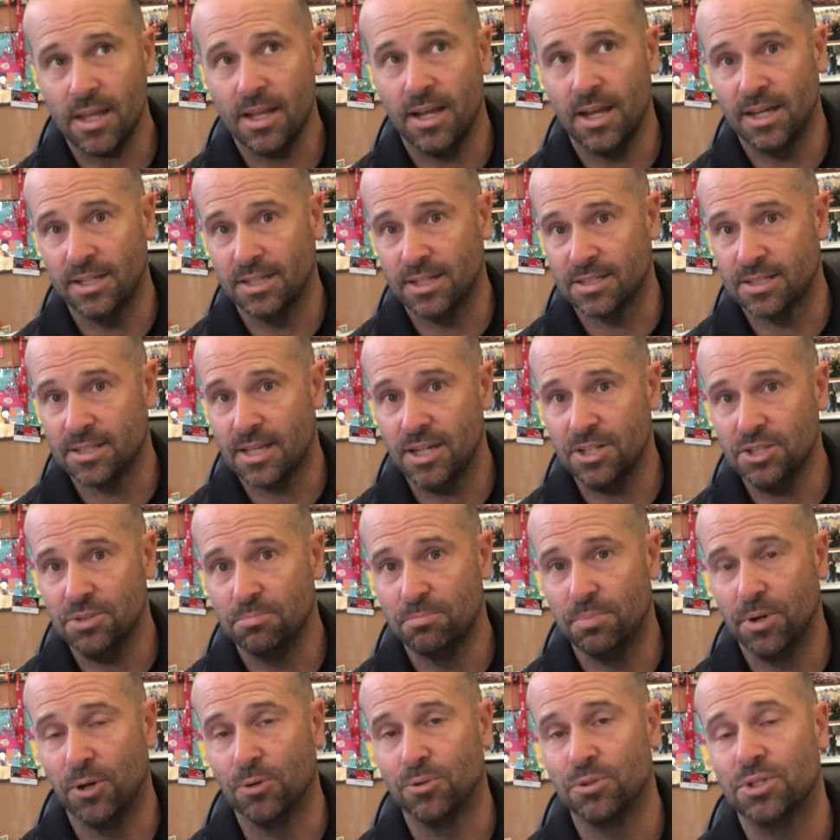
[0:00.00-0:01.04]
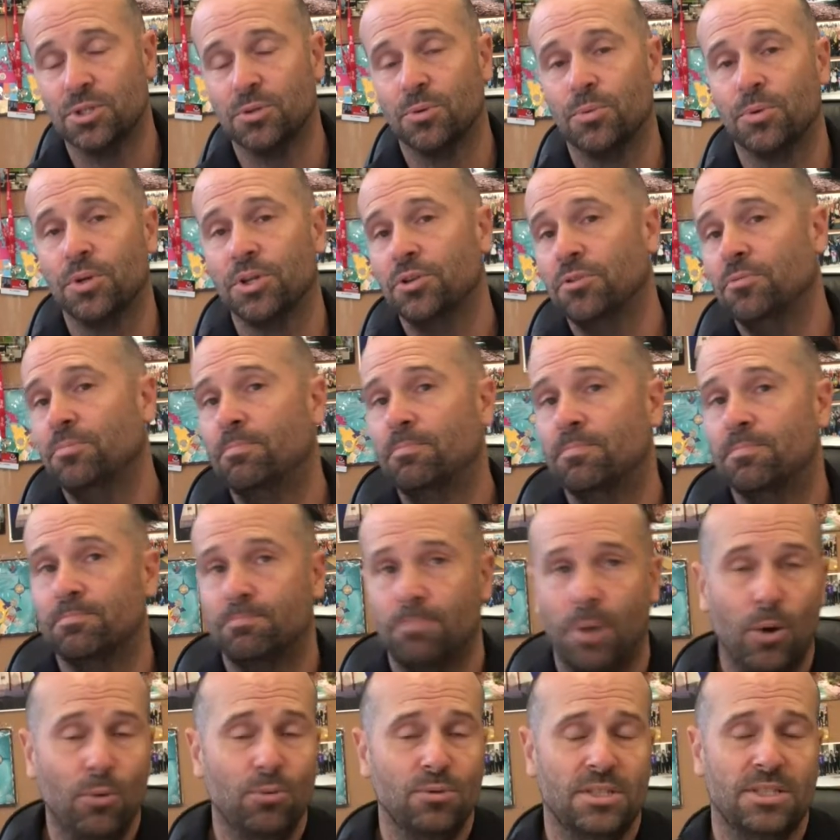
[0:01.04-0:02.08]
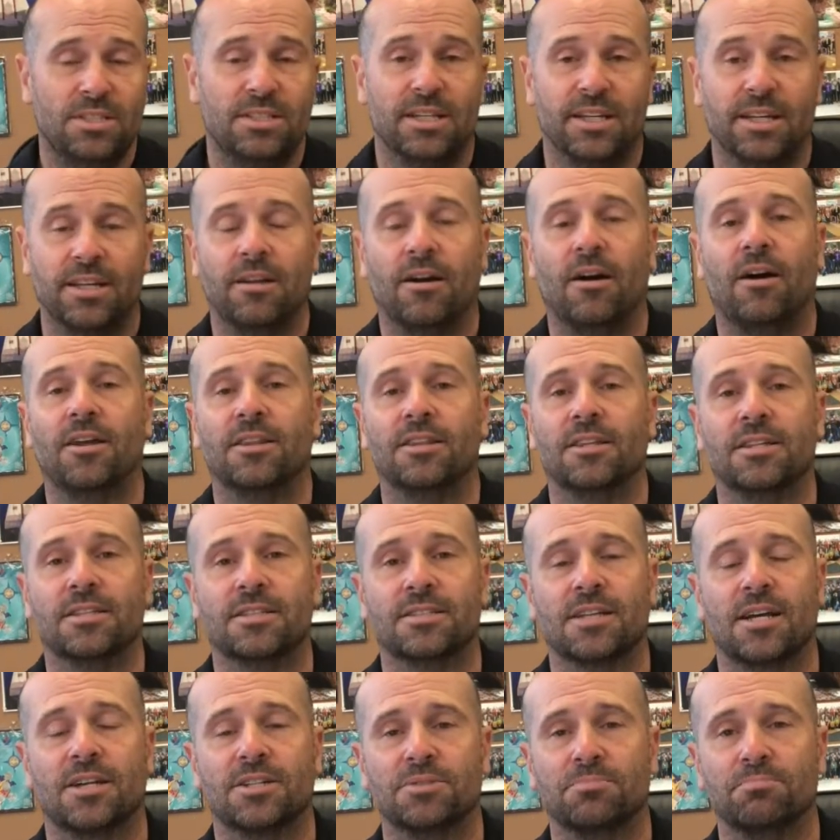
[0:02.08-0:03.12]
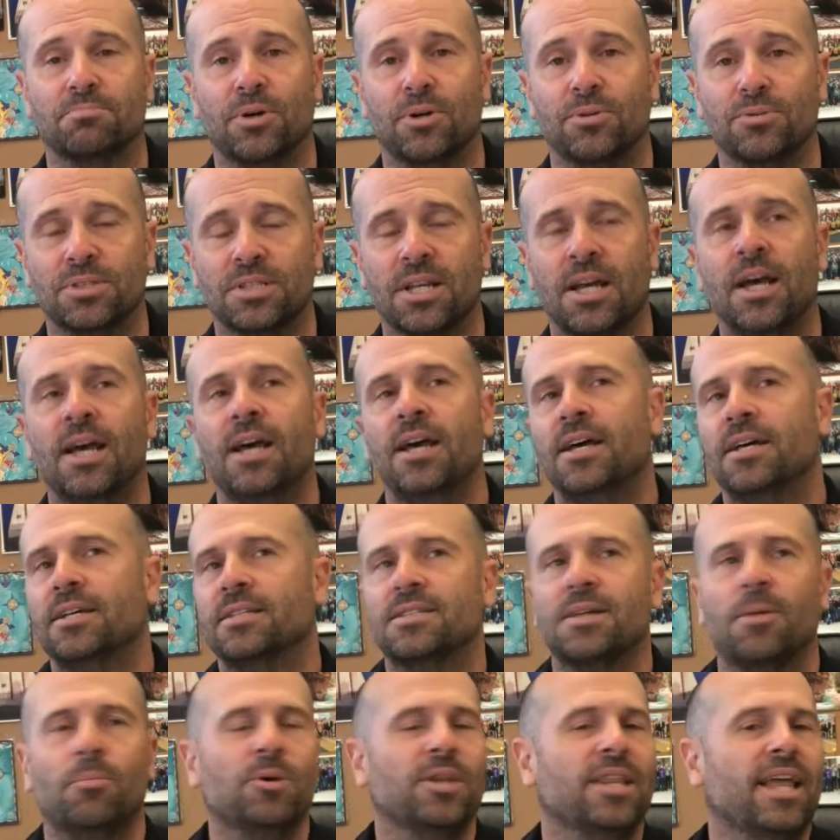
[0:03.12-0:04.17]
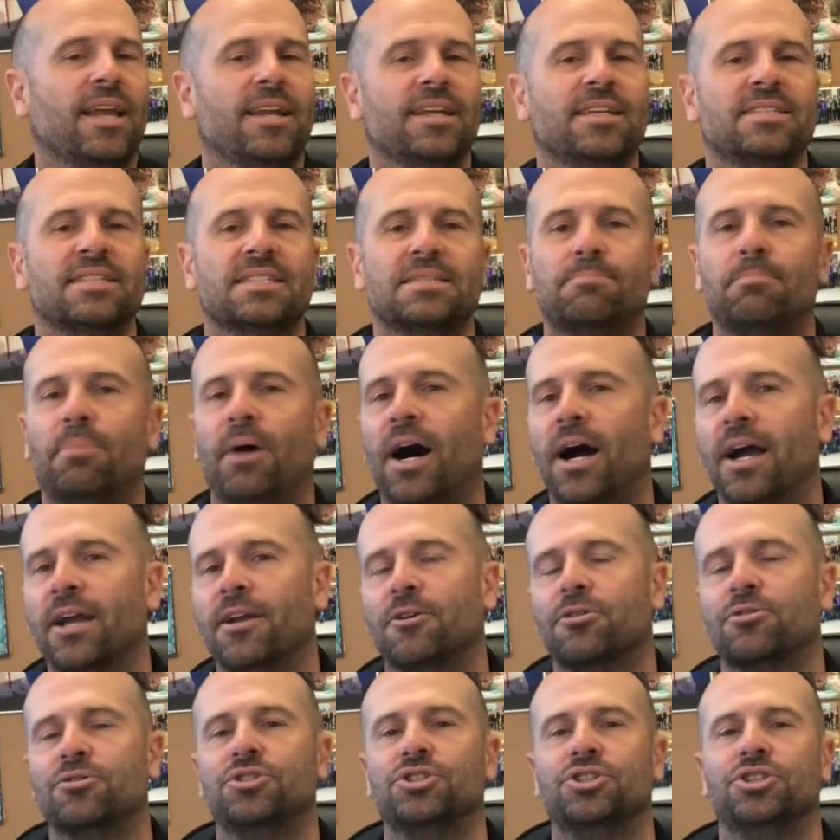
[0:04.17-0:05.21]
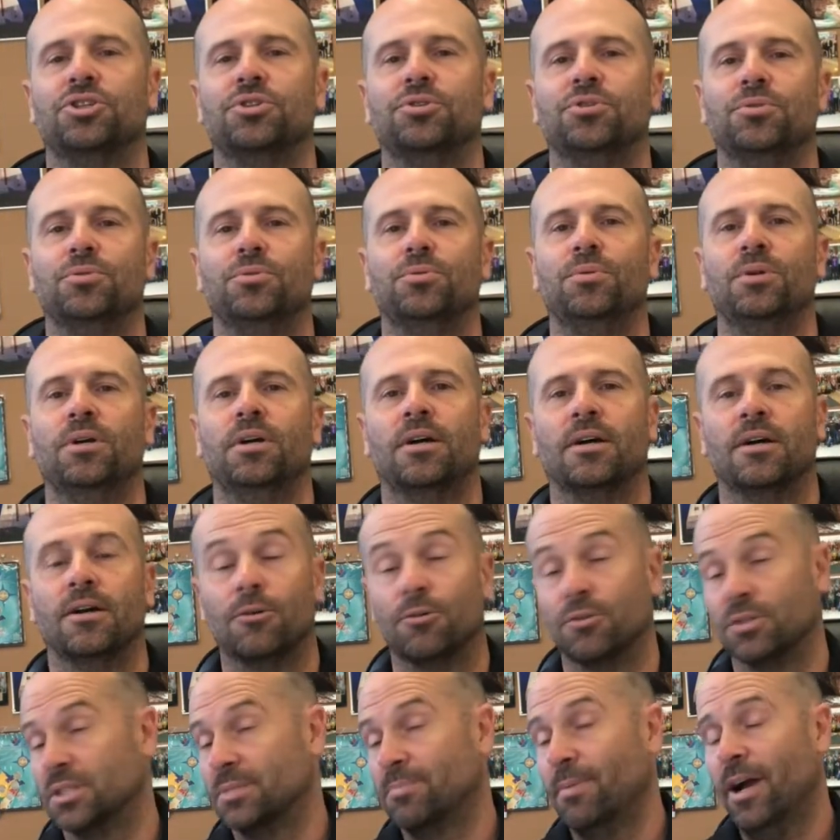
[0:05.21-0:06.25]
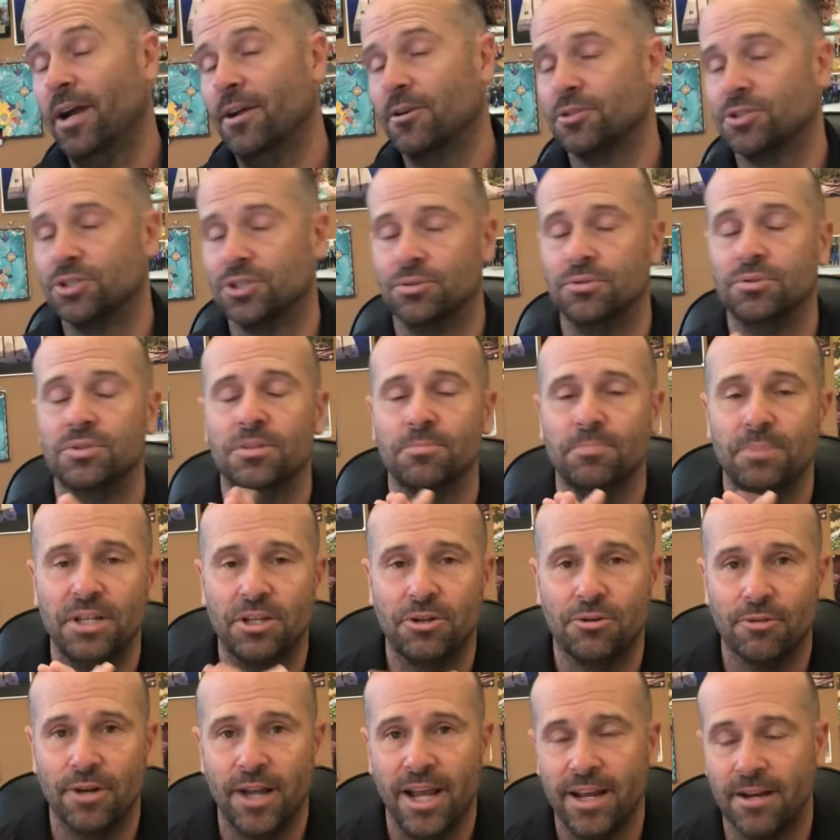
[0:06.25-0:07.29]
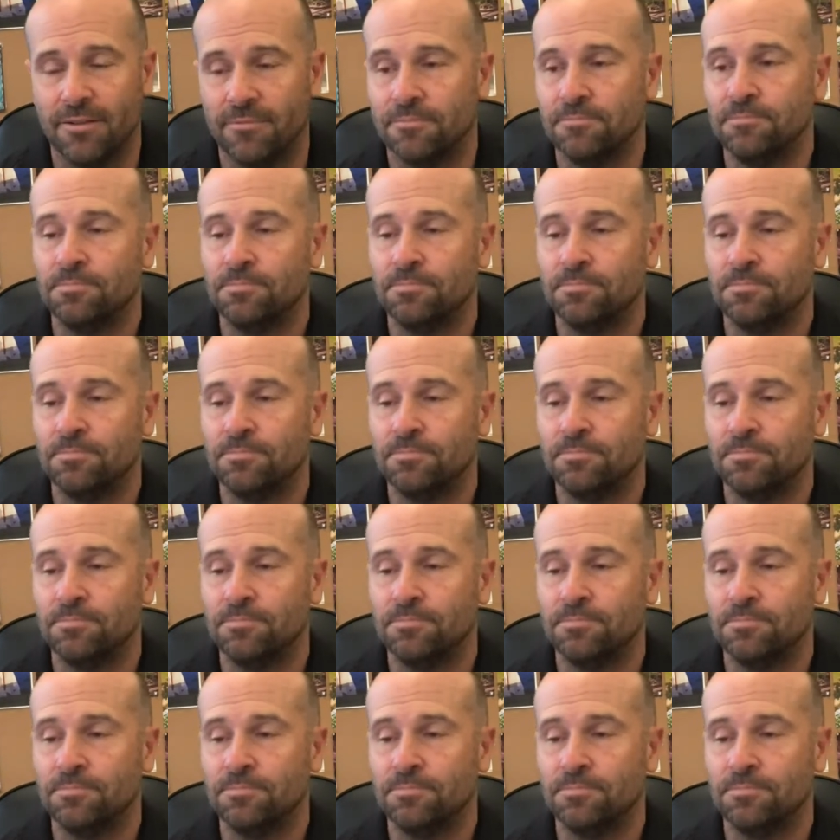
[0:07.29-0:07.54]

a discussion post where you posted on the discussion post someone that inspired you or inspires you to be creative.